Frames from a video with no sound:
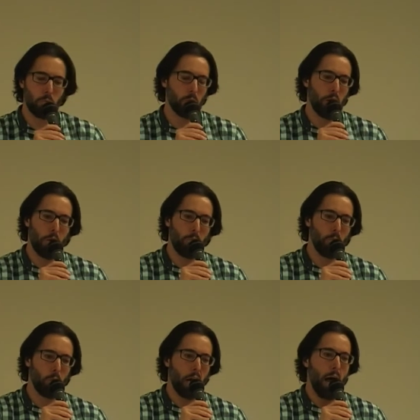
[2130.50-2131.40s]
um,
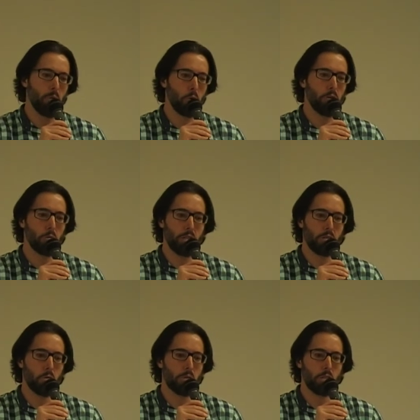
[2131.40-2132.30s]
we're happy with the
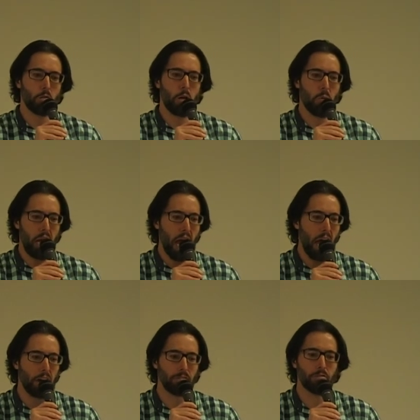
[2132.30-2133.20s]
resources that we
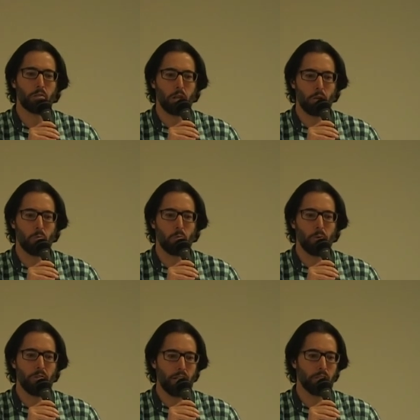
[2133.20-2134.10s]
have. Uh,
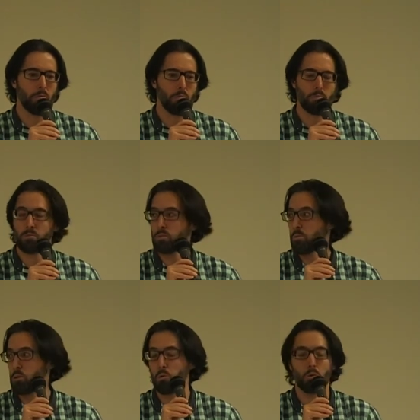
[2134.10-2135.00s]
we've got some, some
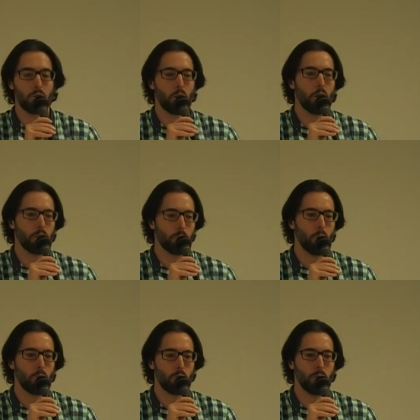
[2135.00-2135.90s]
tools at our
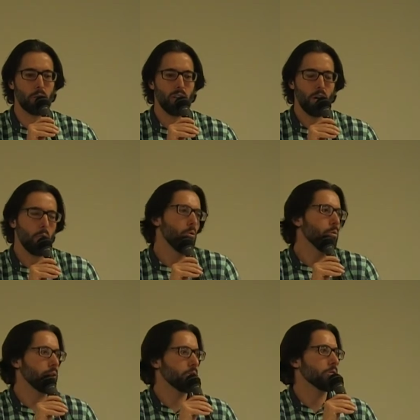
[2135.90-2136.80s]
disposal, but more
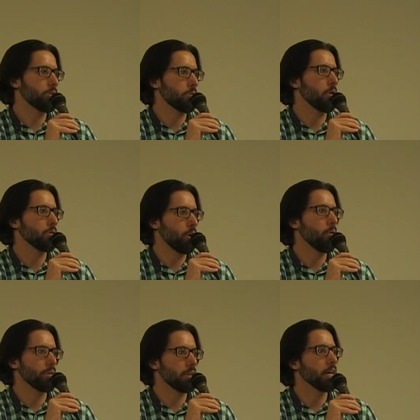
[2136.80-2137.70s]
resources are
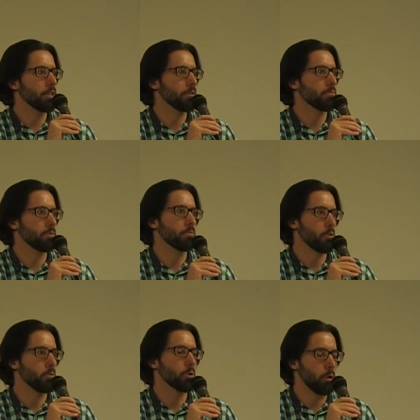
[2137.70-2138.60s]
always nice, but,
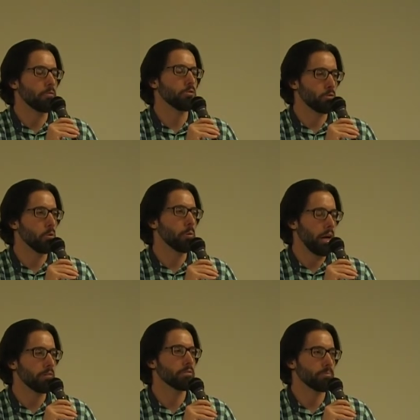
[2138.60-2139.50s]
but we're grateful for what we have.
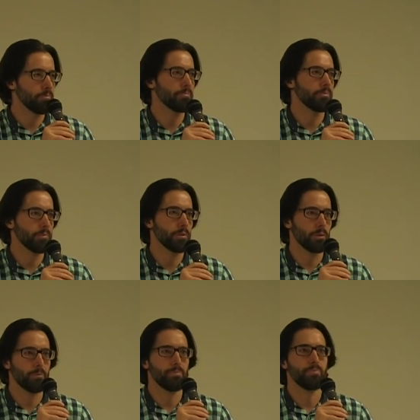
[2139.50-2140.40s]
Um,
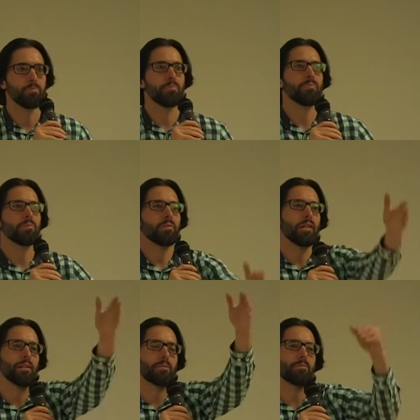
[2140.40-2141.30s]

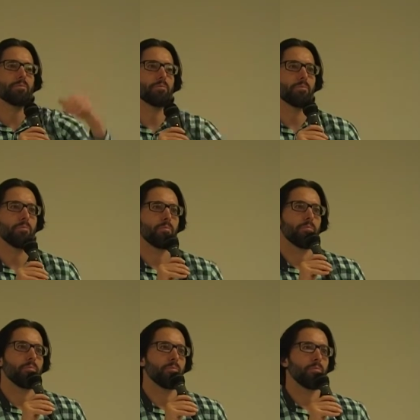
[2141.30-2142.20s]
yes?
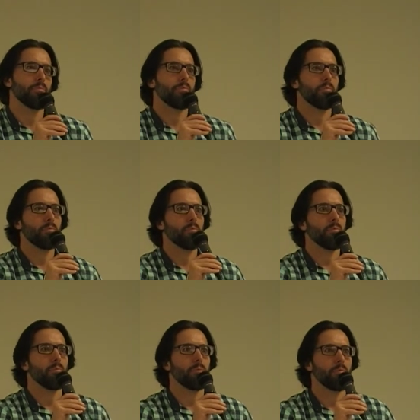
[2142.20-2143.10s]
we
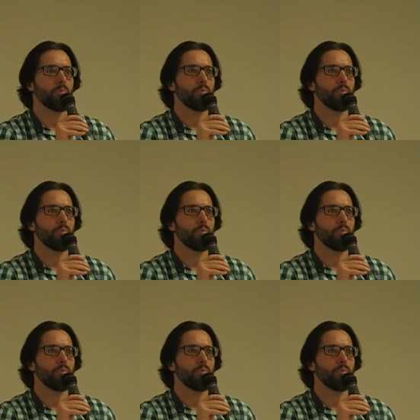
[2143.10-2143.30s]
all want